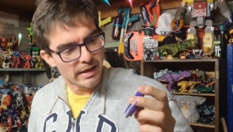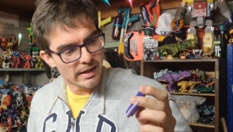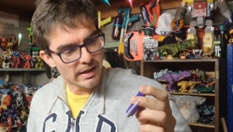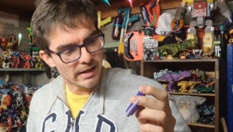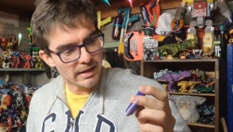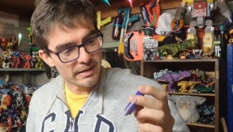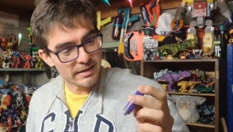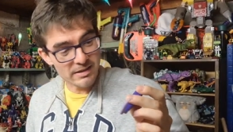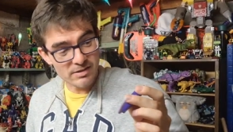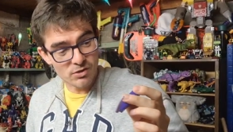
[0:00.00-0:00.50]

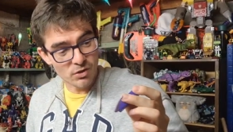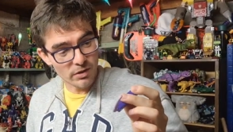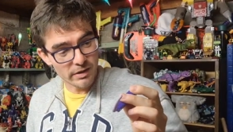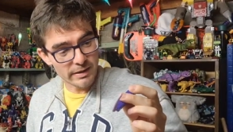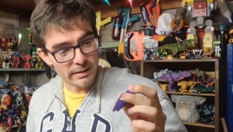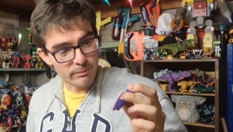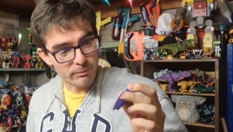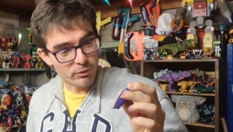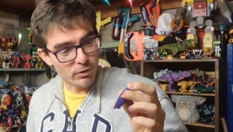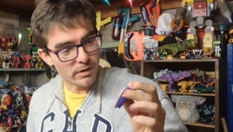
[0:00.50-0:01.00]
And it's not
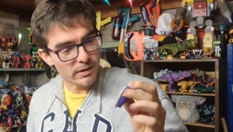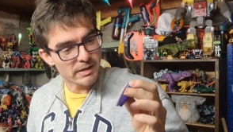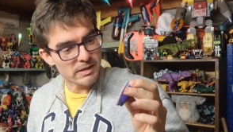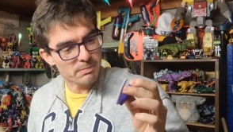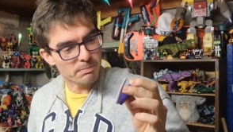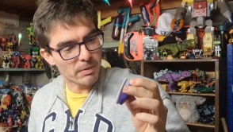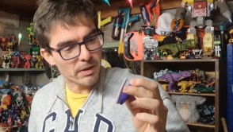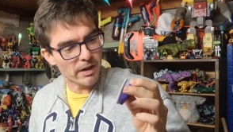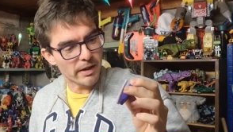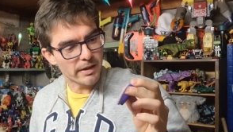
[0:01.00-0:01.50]
LeapFrog,
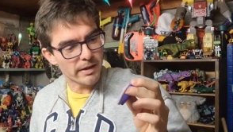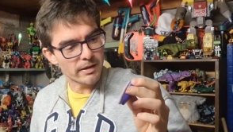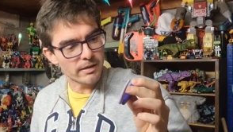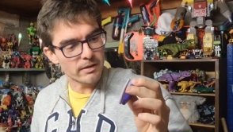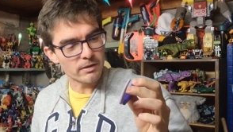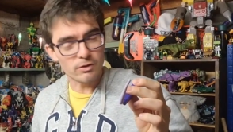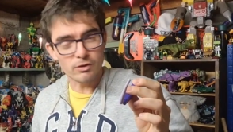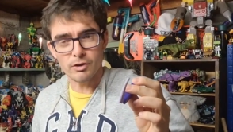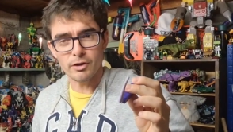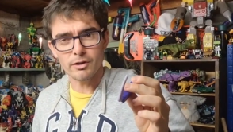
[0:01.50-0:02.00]
it's by
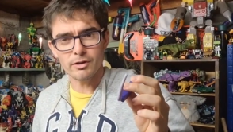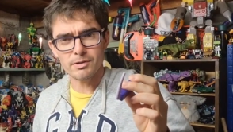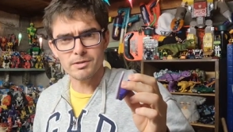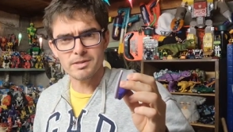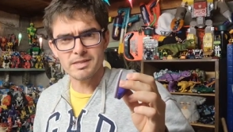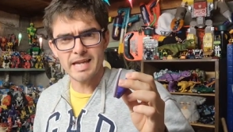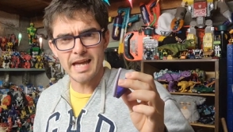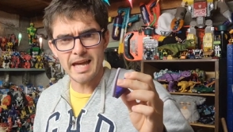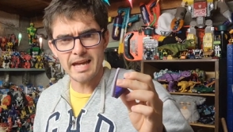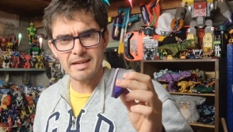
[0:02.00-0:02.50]
Girl
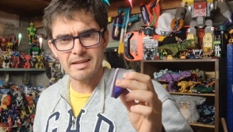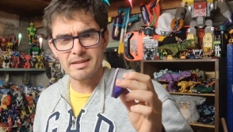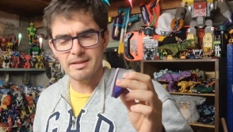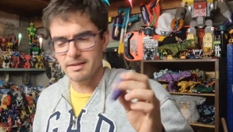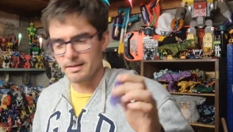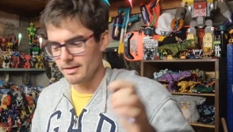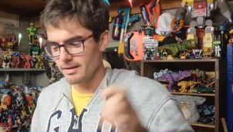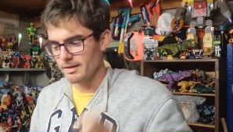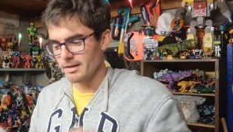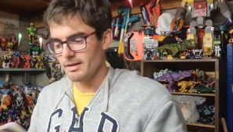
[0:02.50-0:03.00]
Tech.
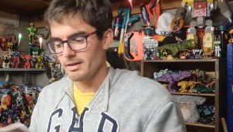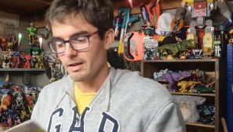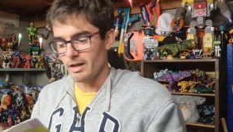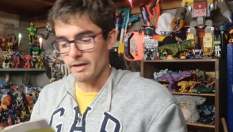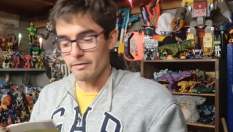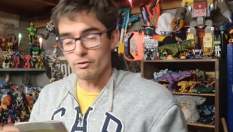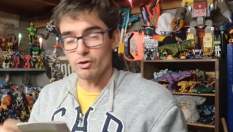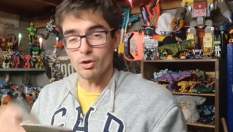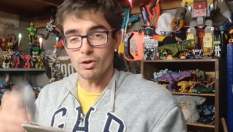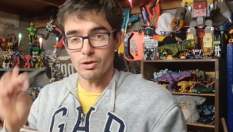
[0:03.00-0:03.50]

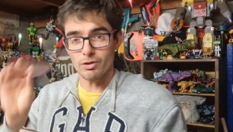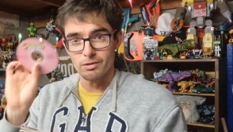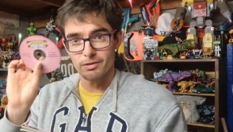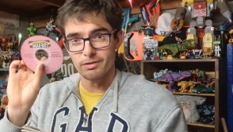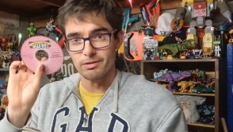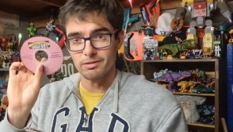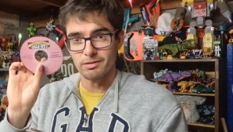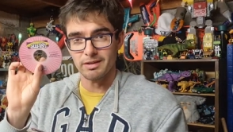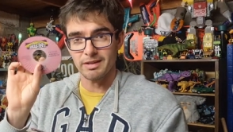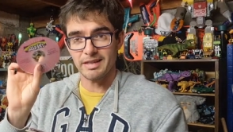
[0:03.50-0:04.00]
I've got
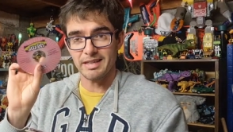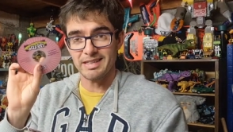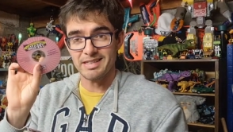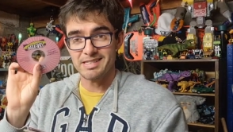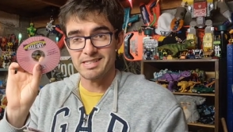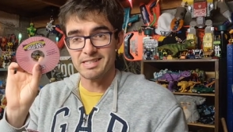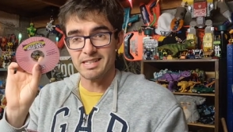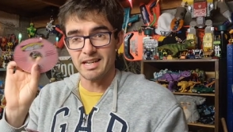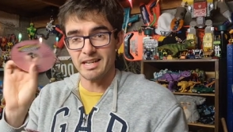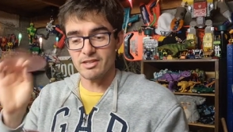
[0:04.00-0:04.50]
an
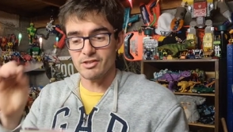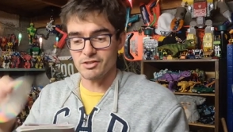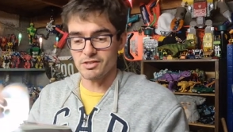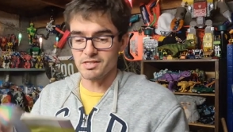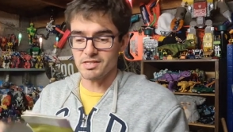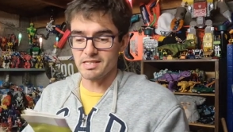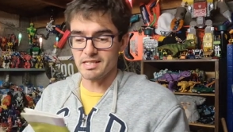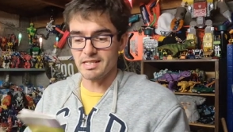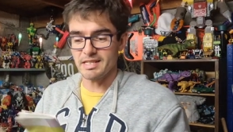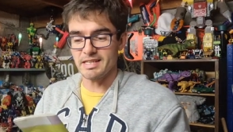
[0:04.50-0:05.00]

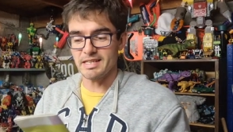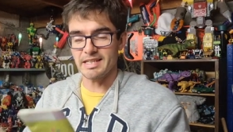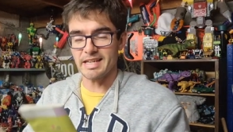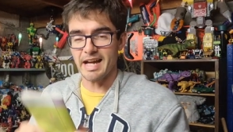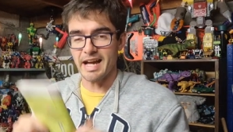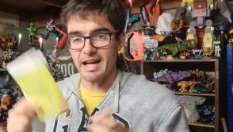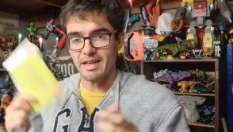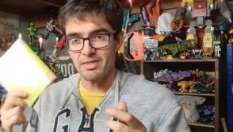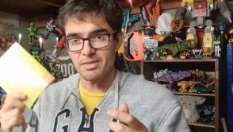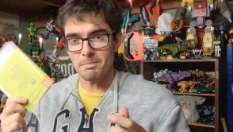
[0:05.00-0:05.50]
installation C D
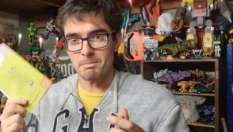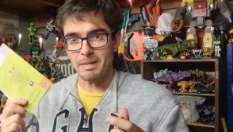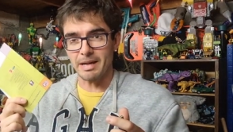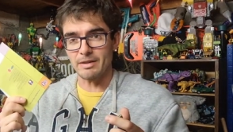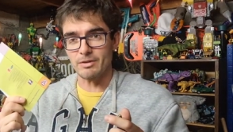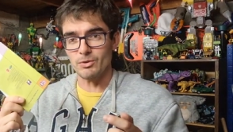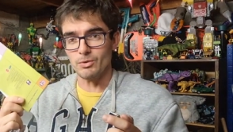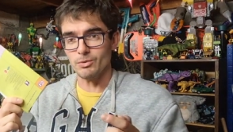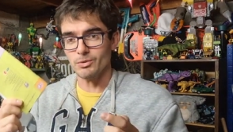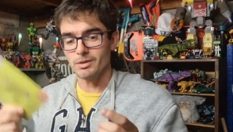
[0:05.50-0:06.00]
and the
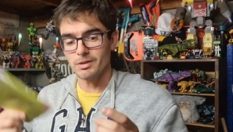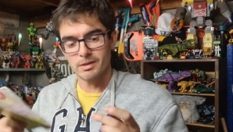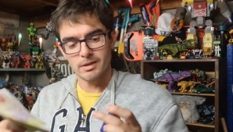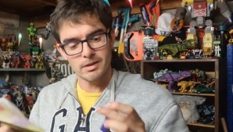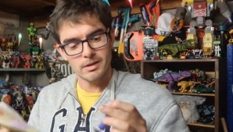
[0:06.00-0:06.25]
manual.